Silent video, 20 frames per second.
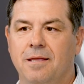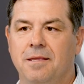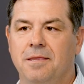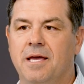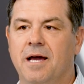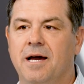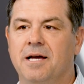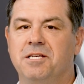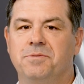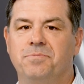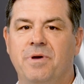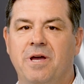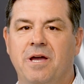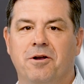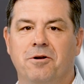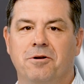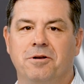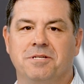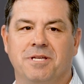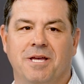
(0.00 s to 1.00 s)
the ice
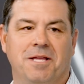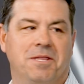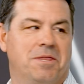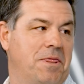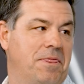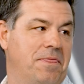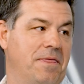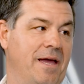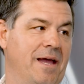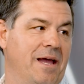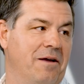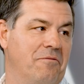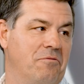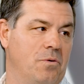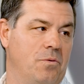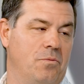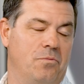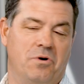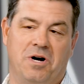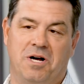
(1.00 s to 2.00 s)
maker is like the thing
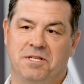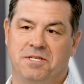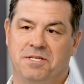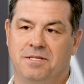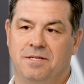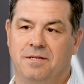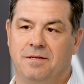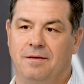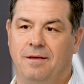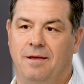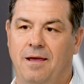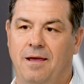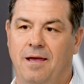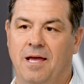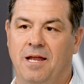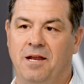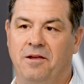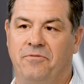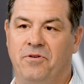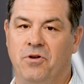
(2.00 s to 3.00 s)
everyone wants.
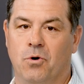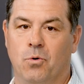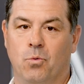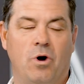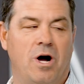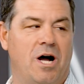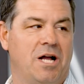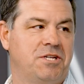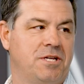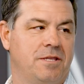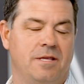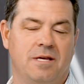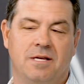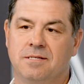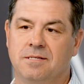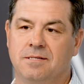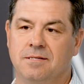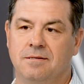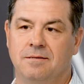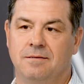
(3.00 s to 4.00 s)
And if you're watching
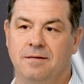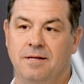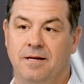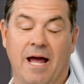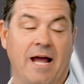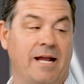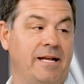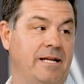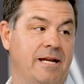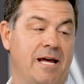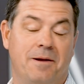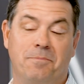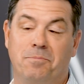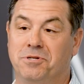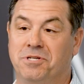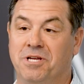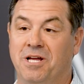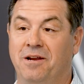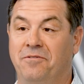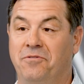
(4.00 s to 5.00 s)
this,
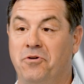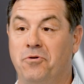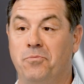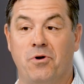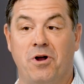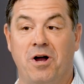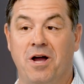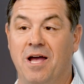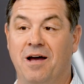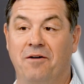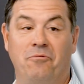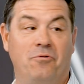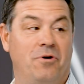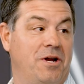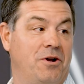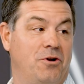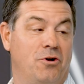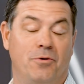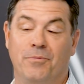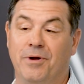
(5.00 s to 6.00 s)
99% of you probably have
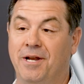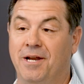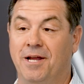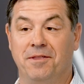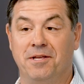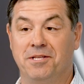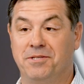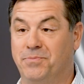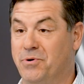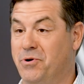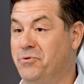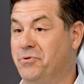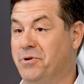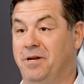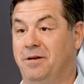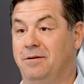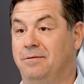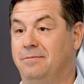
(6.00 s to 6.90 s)
one at home right now that's broken.